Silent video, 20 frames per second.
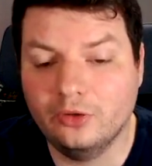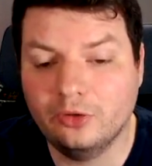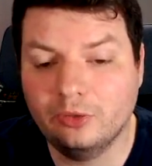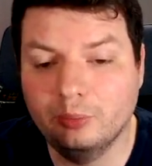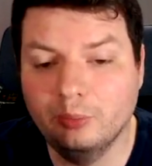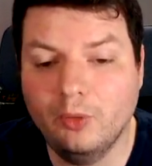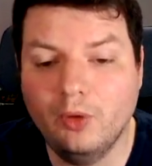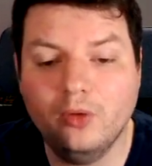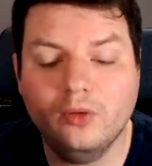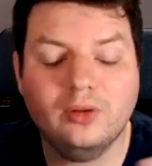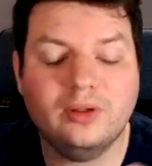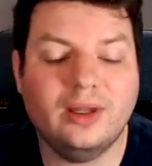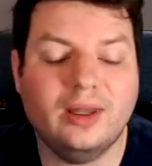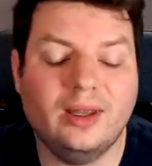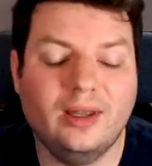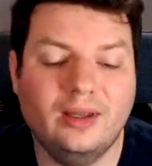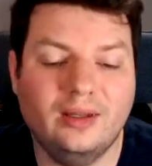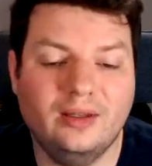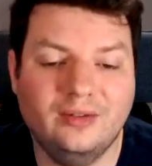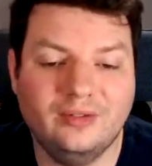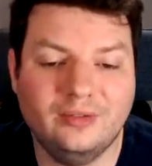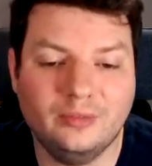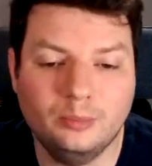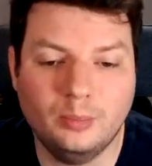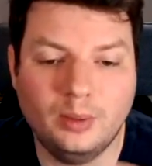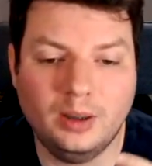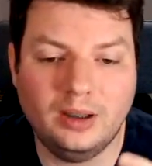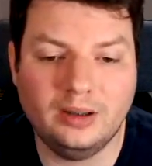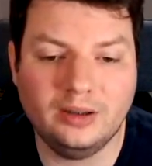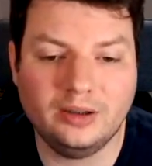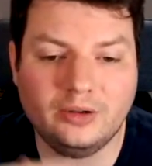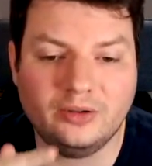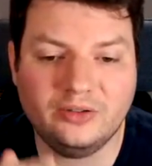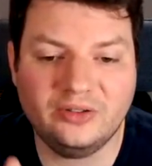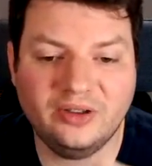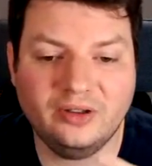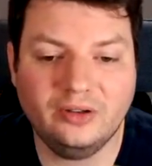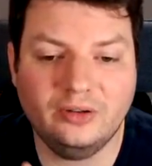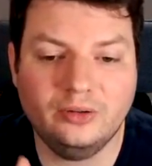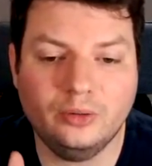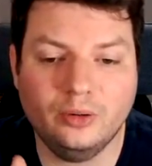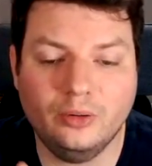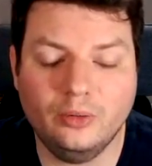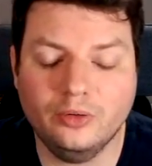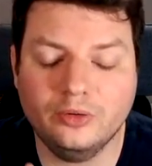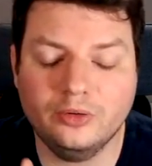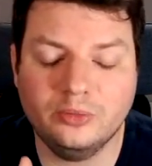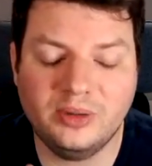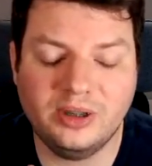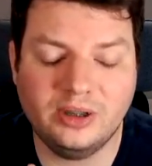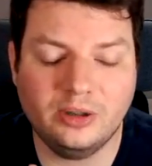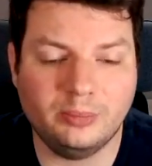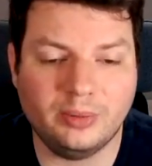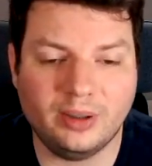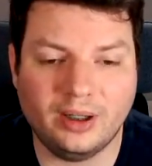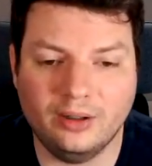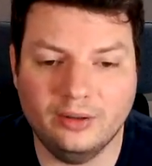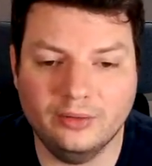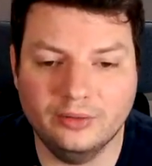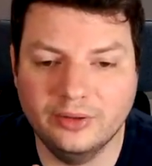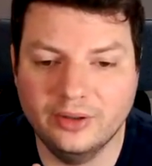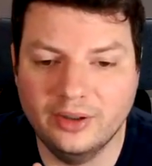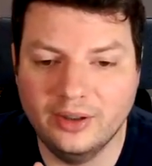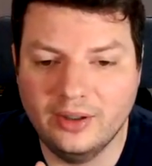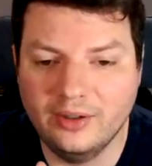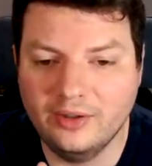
small case my cousin told me about,